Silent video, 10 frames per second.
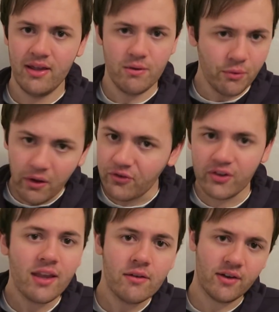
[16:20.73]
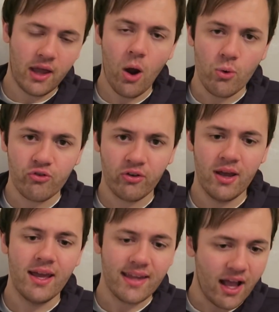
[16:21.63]
you will not see another coach
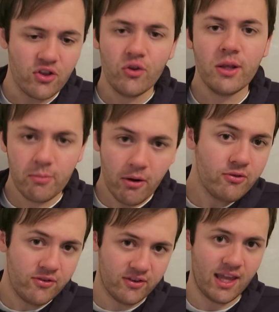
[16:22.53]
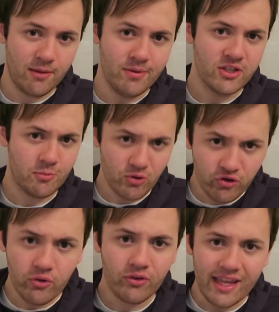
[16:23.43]
get a newly promoted team to
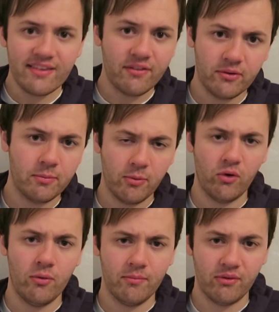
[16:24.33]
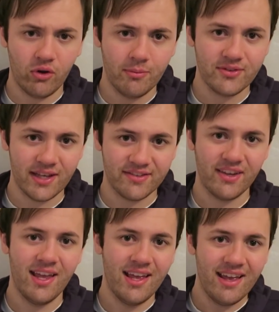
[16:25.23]
produce these level of
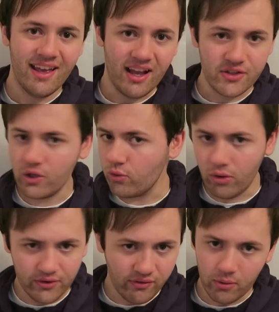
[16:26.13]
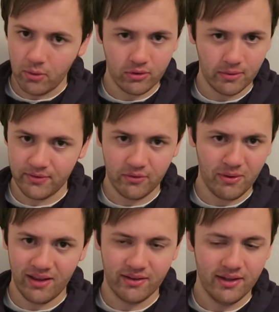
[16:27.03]
performances at top quality football clubs as
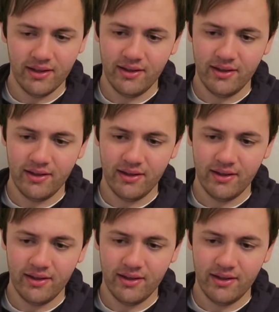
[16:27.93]
well.